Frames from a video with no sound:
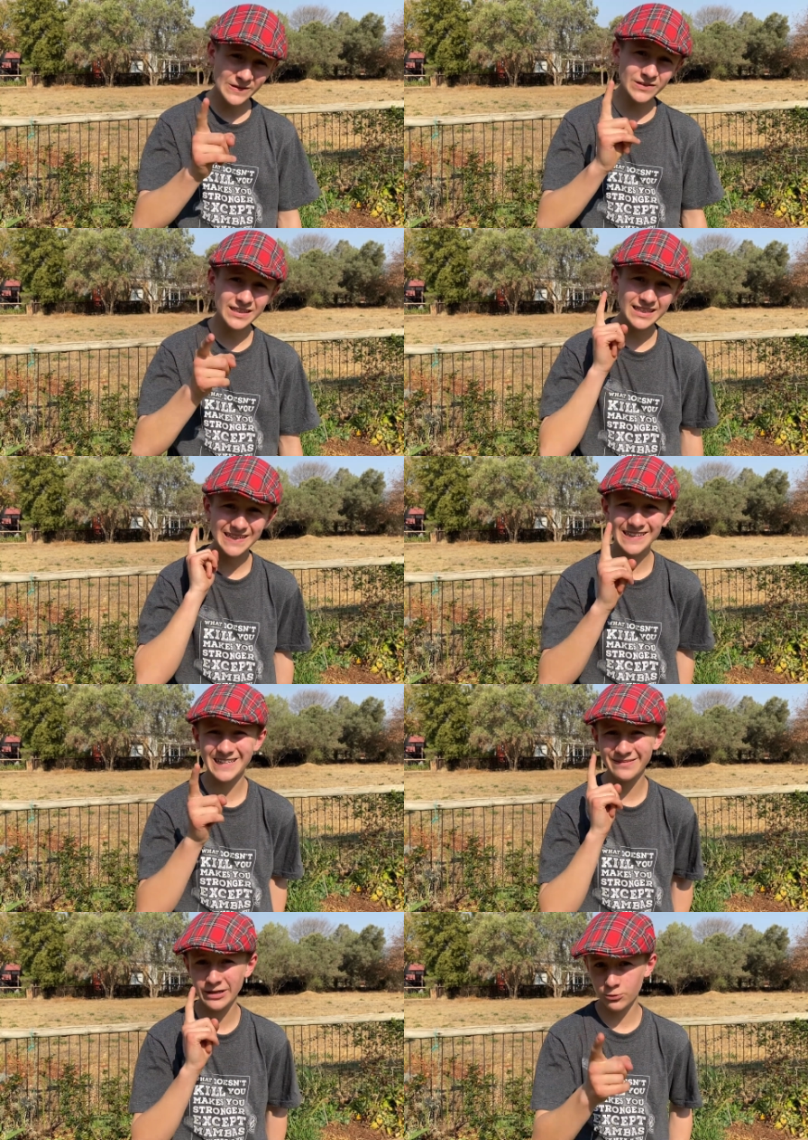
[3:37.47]
only need it
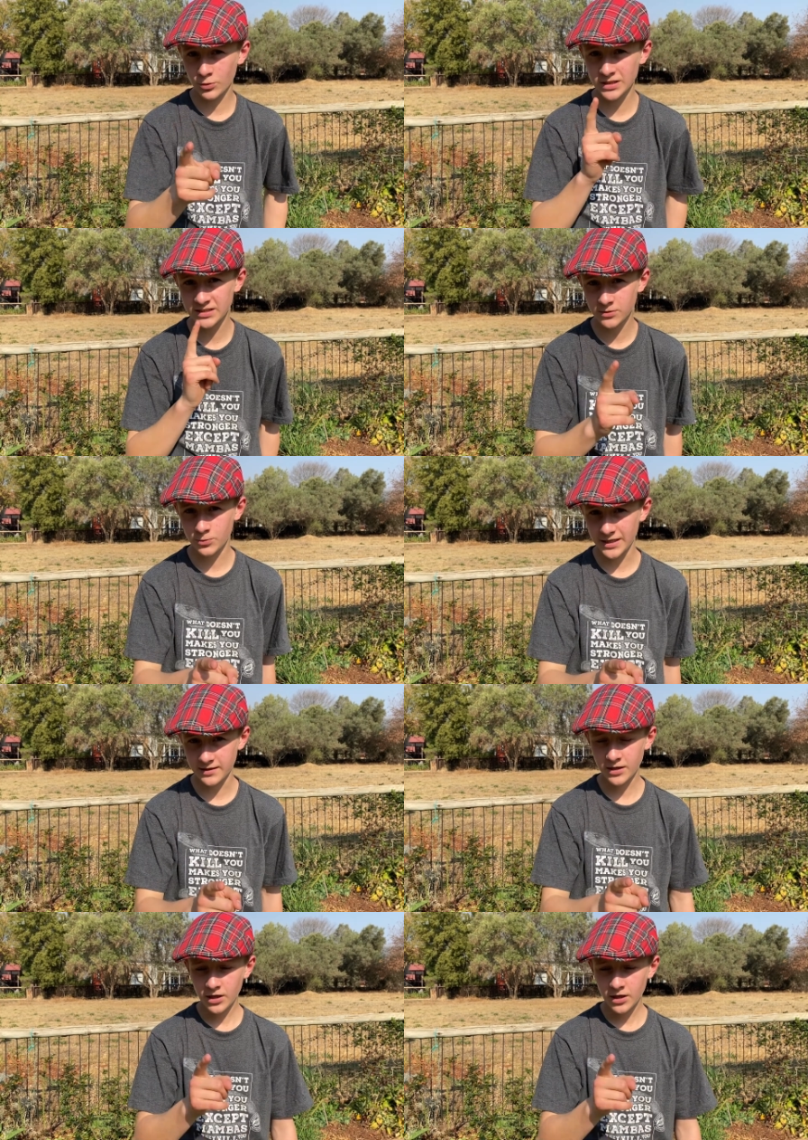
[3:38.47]
about once a week.